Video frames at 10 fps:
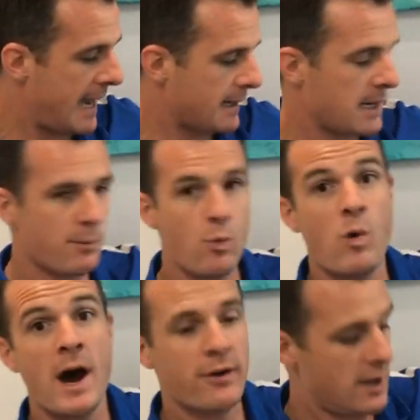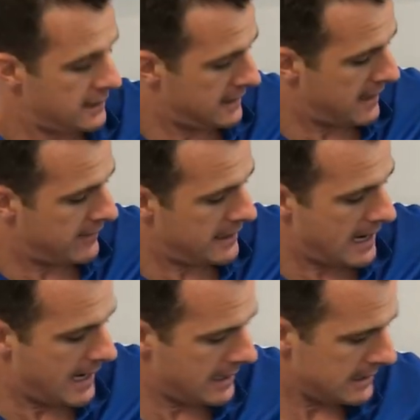hack number one I did the other
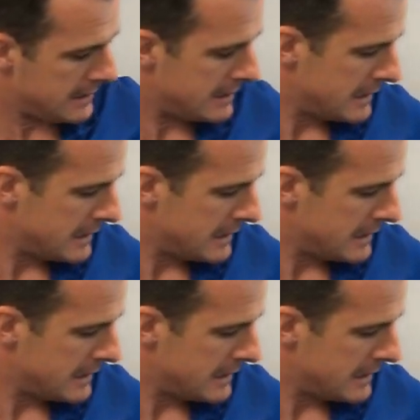day.